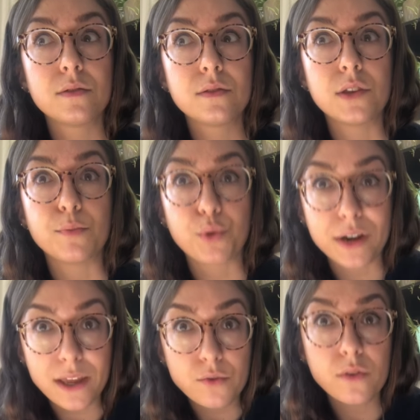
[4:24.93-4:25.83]
They're
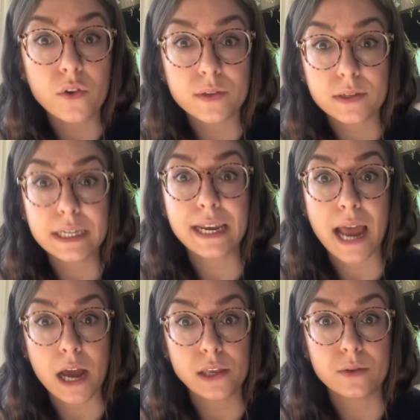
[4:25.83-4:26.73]
pretty universal in
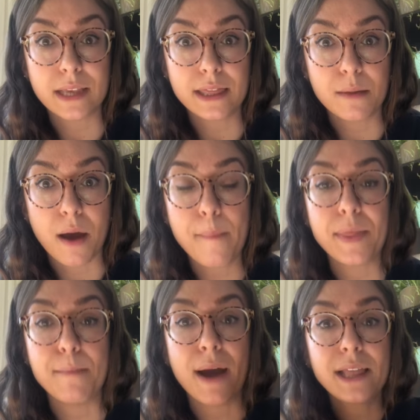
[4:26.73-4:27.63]
how you set them up.
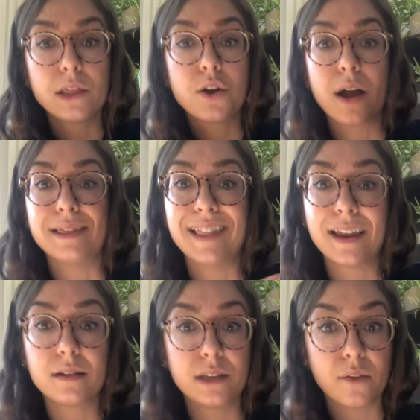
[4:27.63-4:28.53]
They might look a
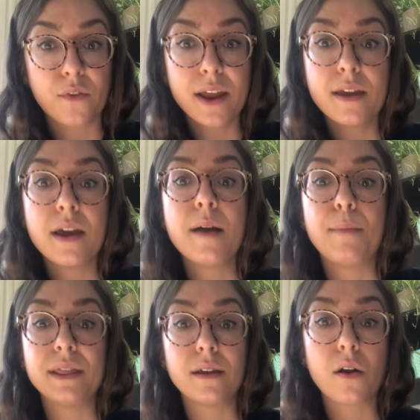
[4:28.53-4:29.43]
little different,
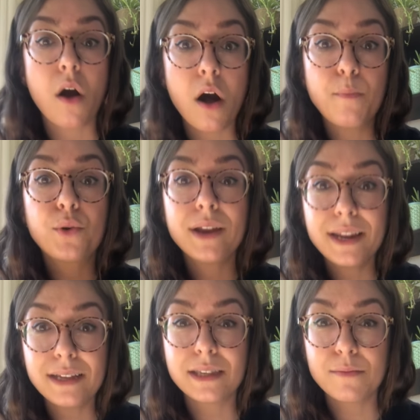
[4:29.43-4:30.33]
but they're all
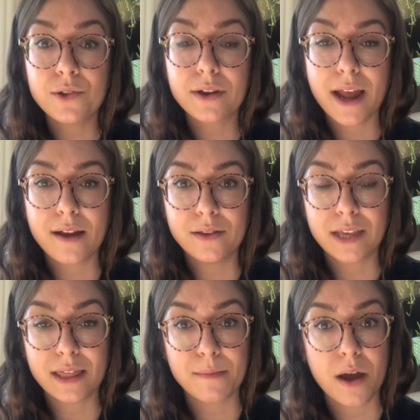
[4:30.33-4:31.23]
pretty similar in how you
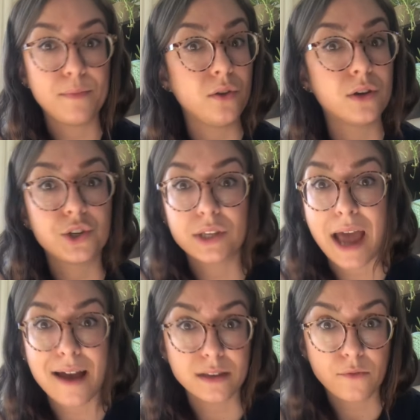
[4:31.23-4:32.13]
set them up. You could just
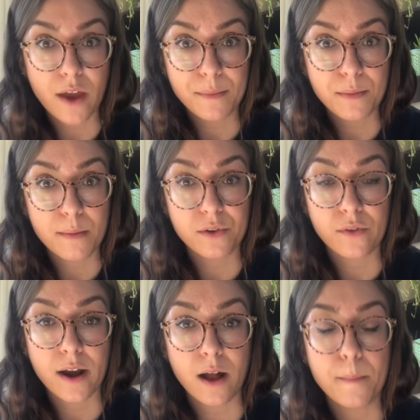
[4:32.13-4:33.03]
ask a family member
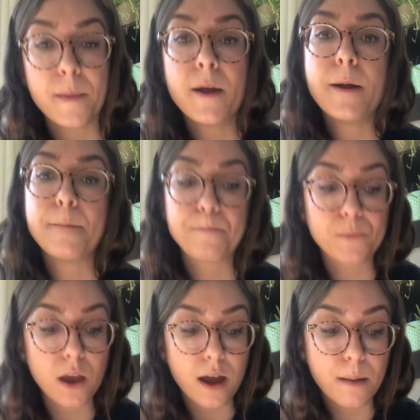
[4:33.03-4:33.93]
for help.
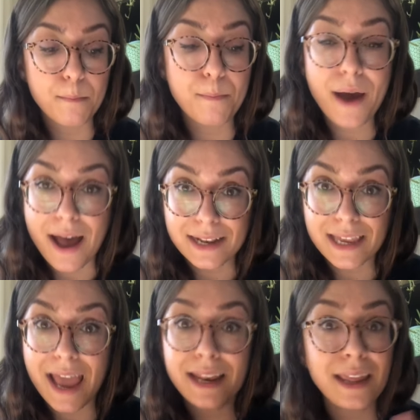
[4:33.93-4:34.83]

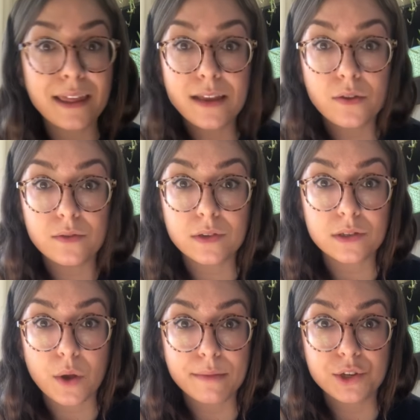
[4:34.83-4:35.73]
But anything you use a
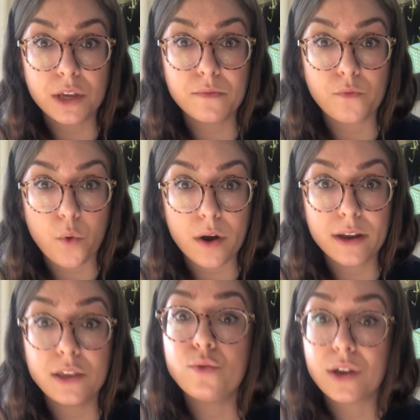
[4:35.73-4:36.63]
sewing machine for,
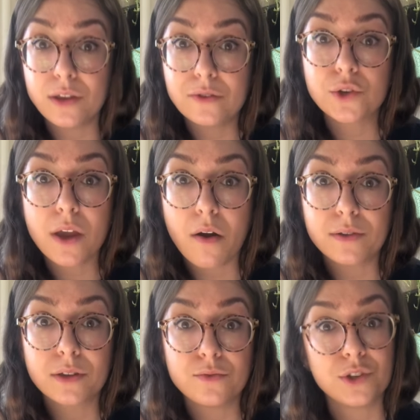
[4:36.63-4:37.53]
you can usually
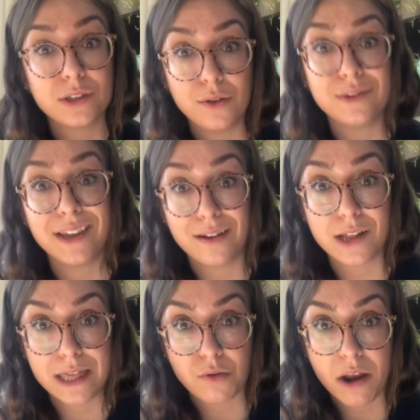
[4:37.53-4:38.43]
also just use needle
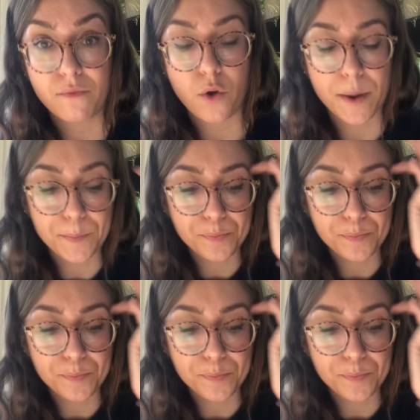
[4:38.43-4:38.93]
and thread for.